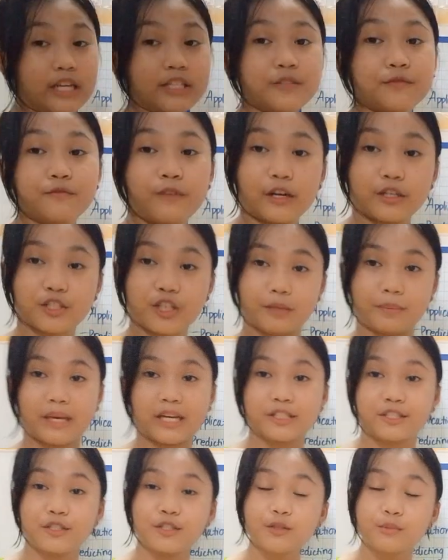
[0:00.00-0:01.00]
as function,
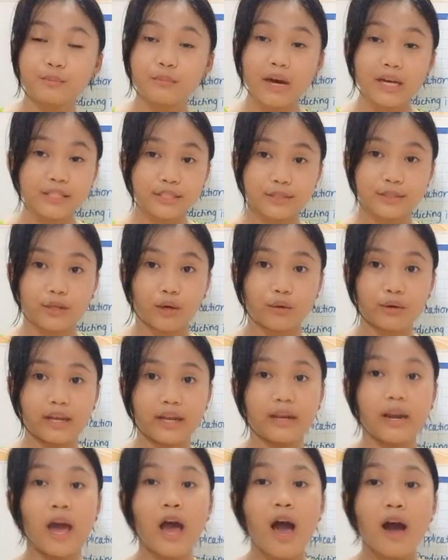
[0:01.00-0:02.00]
because you must know
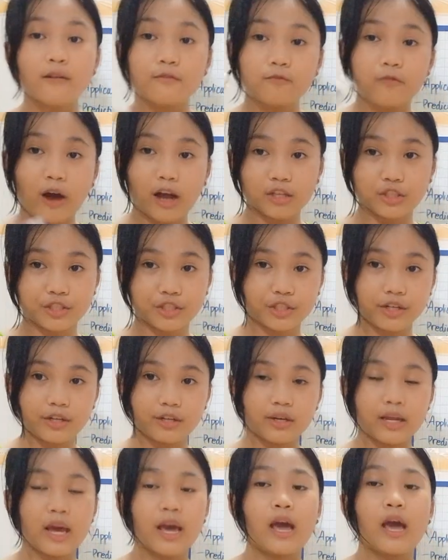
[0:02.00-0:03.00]
that
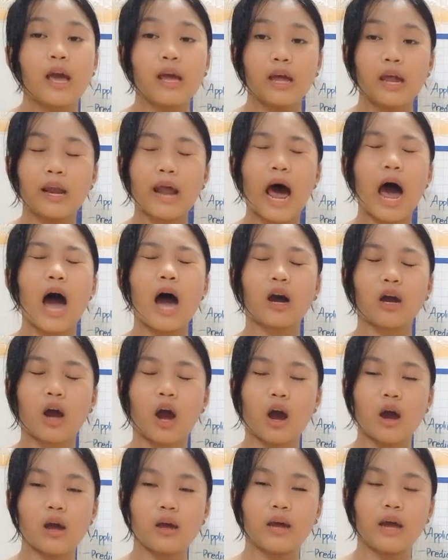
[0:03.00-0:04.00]
function,
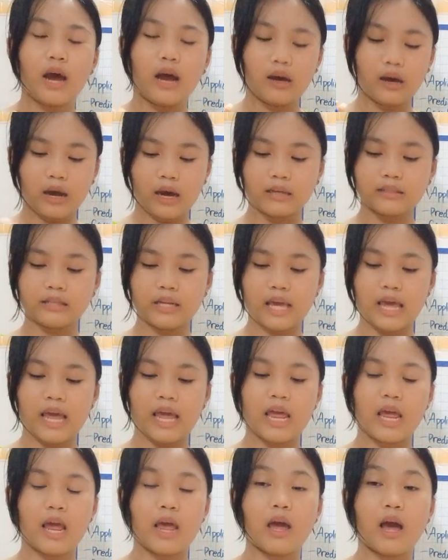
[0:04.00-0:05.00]
an
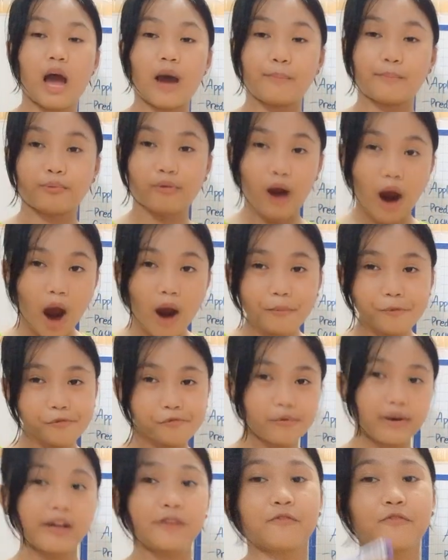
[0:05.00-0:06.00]

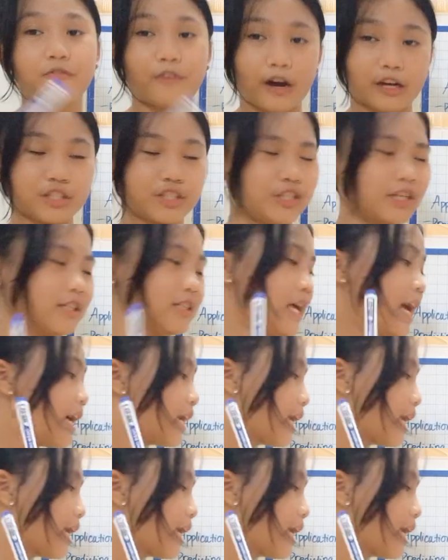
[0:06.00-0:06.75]
appropriate function